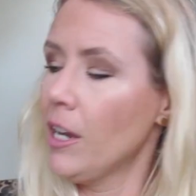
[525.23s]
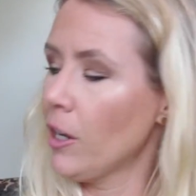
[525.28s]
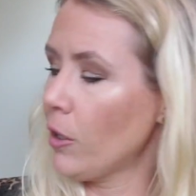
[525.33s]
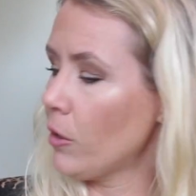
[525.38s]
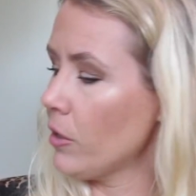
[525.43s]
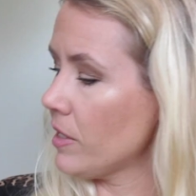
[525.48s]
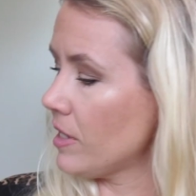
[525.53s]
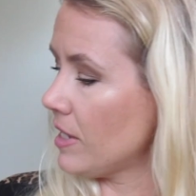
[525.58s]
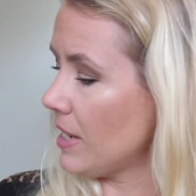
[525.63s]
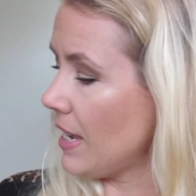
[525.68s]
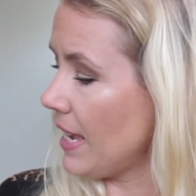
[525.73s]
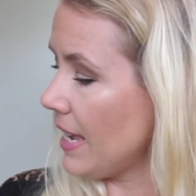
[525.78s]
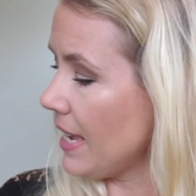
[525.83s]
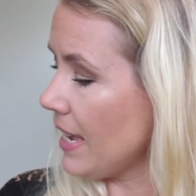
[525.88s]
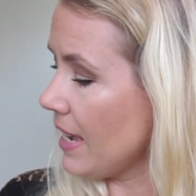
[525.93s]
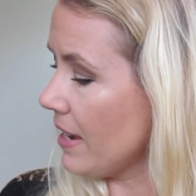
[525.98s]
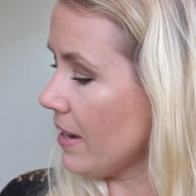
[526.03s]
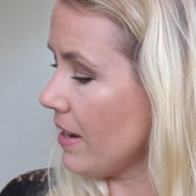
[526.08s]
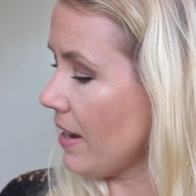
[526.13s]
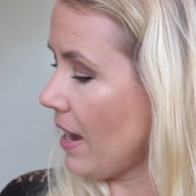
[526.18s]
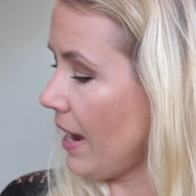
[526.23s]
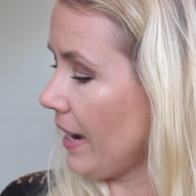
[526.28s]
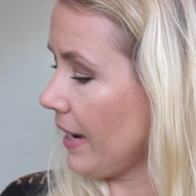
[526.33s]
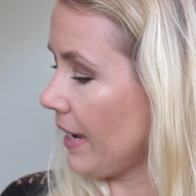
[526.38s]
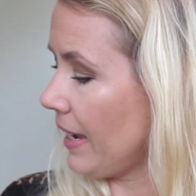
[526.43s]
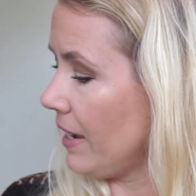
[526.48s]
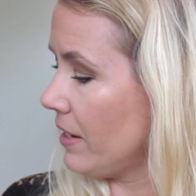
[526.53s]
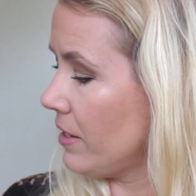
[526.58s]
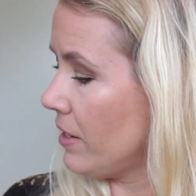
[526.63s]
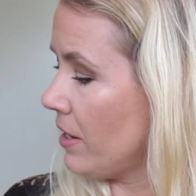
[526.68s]
because here I
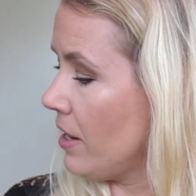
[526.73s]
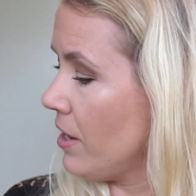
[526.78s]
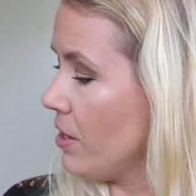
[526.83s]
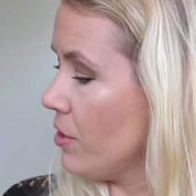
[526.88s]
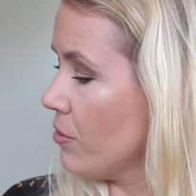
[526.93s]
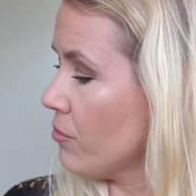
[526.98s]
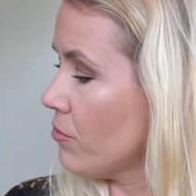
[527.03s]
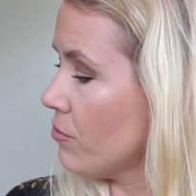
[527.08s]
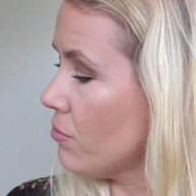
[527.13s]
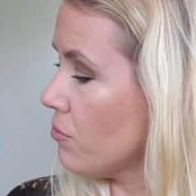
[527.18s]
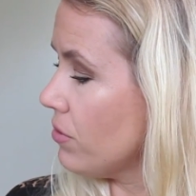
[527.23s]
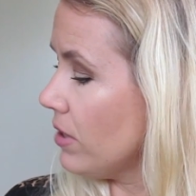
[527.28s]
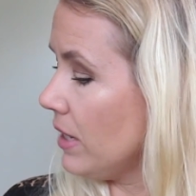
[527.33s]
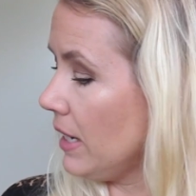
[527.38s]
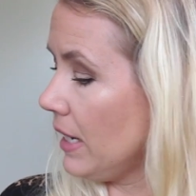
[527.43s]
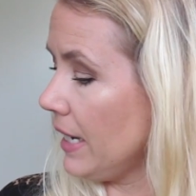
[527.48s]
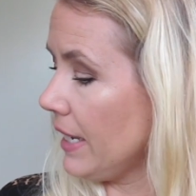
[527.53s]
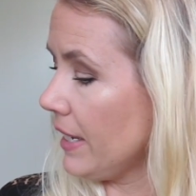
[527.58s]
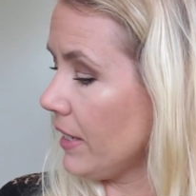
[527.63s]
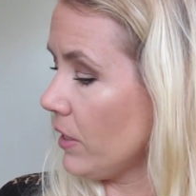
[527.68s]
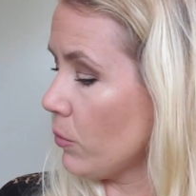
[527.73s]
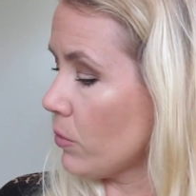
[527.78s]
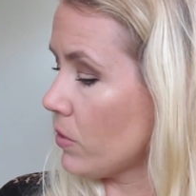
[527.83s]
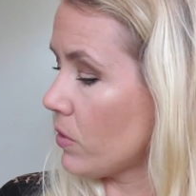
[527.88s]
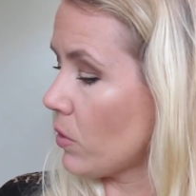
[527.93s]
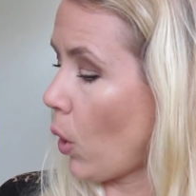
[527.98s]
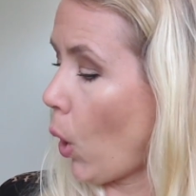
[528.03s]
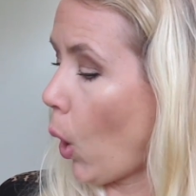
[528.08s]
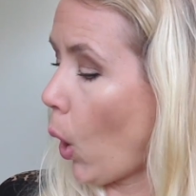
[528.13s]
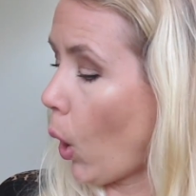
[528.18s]
can really
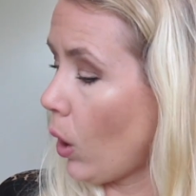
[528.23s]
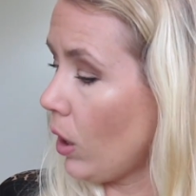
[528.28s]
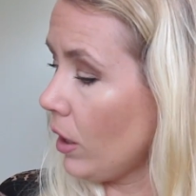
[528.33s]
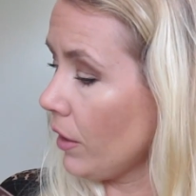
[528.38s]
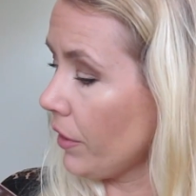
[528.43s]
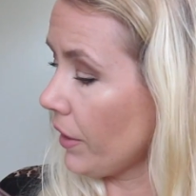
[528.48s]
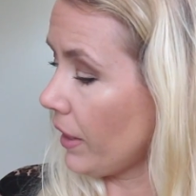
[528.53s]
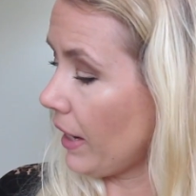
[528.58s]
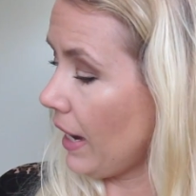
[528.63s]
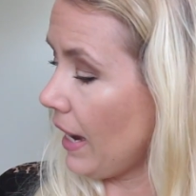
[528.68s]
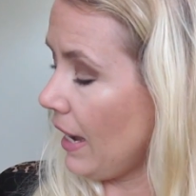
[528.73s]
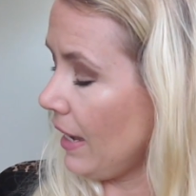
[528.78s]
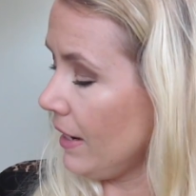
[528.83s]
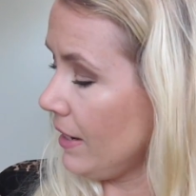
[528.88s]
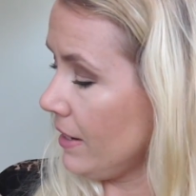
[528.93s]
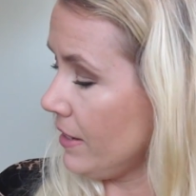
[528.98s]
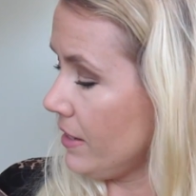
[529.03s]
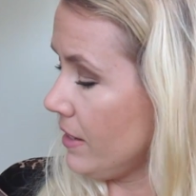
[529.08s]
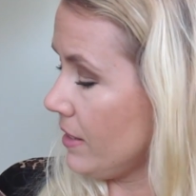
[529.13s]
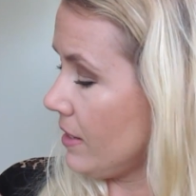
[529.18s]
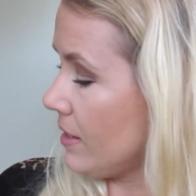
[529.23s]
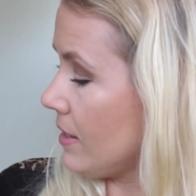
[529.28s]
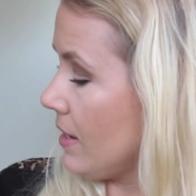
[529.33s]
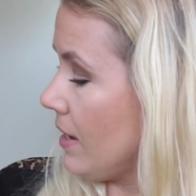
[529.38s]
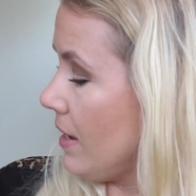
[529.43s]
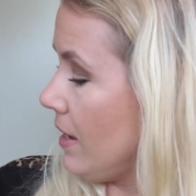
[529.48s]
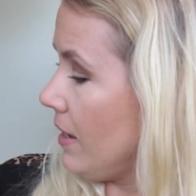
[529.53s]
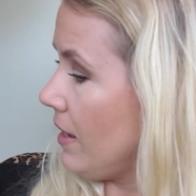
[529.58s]
use all the colors.